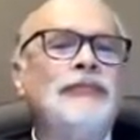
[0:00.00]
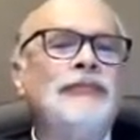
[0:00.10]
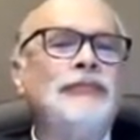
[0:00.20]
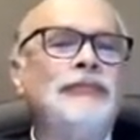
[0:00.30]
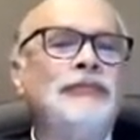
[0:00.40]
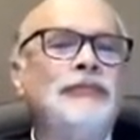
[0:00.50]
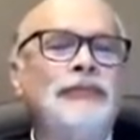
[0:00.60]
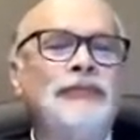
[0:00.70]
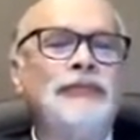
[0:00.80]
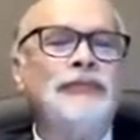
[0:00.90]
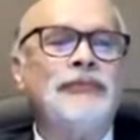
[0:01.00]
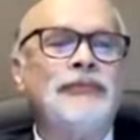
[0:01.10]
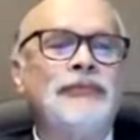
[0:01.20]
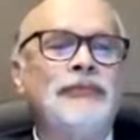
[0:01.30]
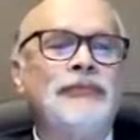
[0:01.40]

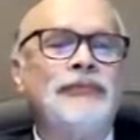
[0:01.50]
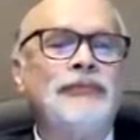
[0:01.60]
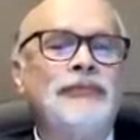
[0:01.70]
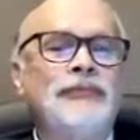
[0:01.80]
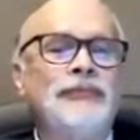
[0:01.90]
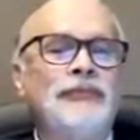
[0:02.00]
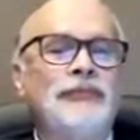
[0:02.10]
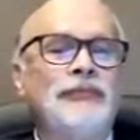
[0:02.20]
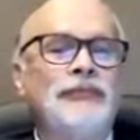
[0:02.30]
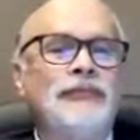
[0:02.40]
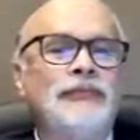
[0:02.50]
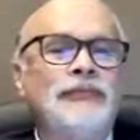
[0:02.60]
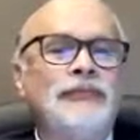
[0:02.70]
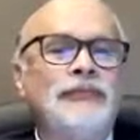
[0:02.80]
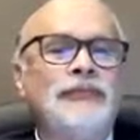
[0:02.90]

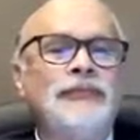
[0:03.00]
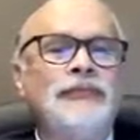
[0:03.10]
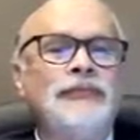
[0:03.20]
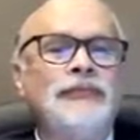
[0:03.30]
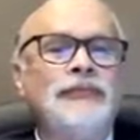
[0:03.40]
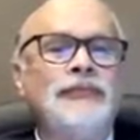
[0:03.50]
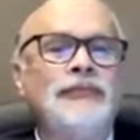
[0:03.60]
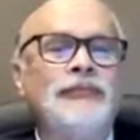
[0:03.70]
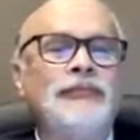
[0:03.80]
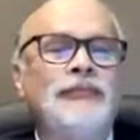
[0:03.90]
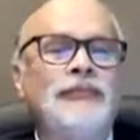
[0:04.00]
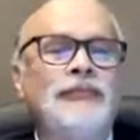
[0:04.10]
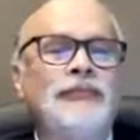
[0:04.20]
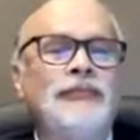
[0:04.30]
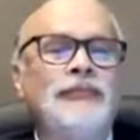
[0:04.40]

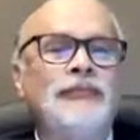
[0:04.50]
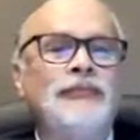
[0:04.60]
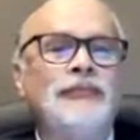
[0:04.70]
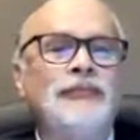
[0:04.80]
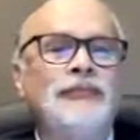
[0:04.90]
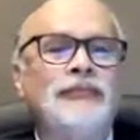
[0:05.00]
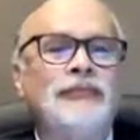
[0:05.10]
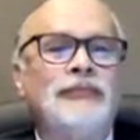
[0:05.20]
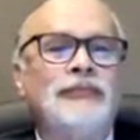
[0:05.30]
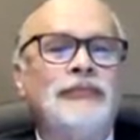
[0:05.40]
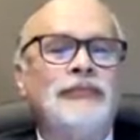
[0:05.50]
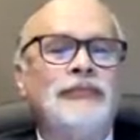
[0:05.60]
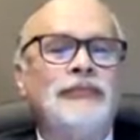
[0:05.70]
(silent)